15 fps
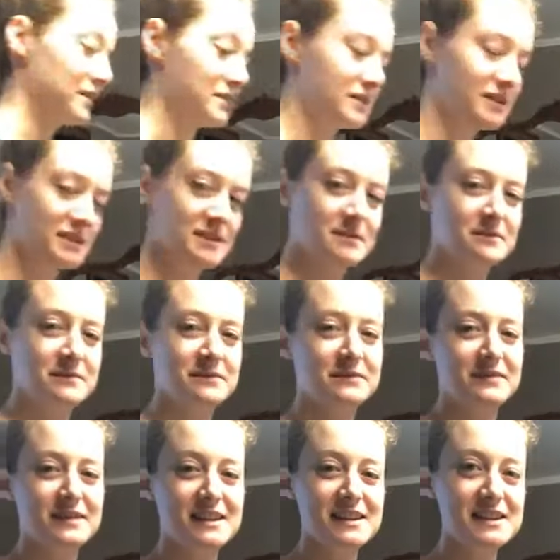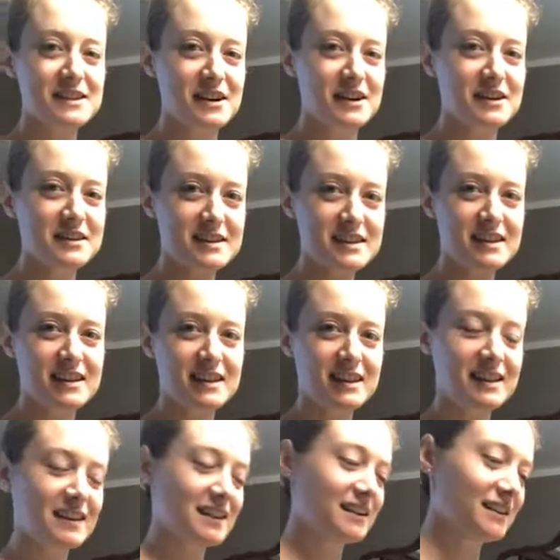that was the start
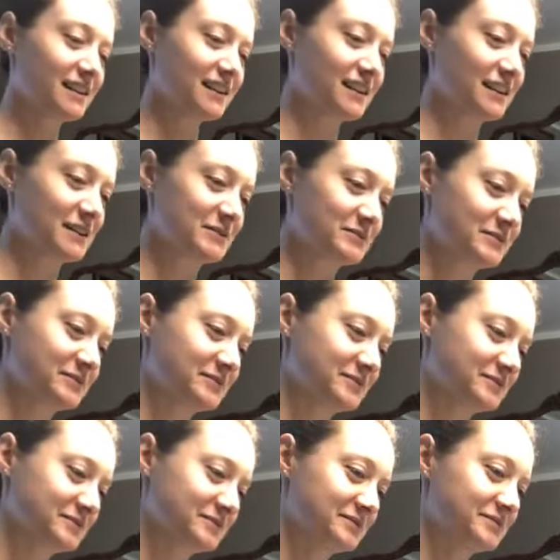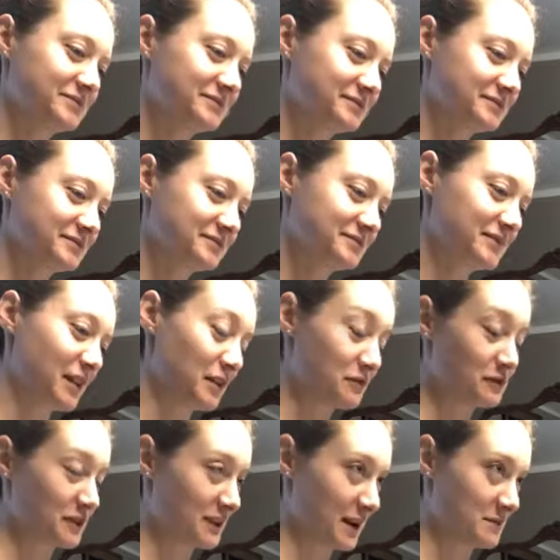
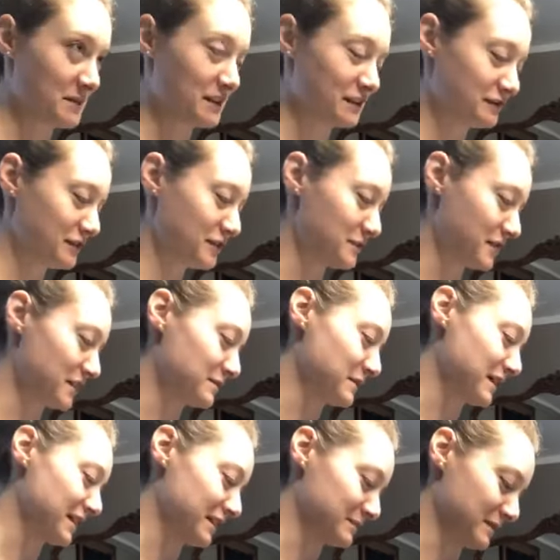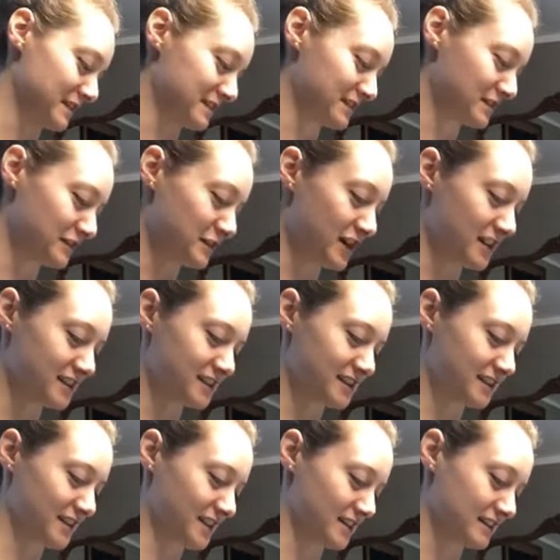of what got me into fur work, making mittens for
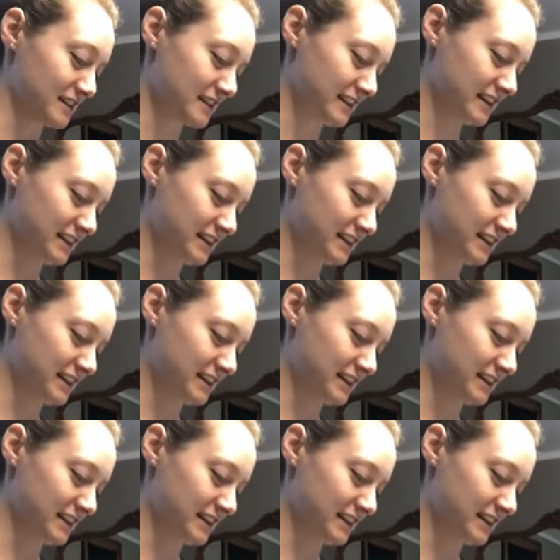us. And then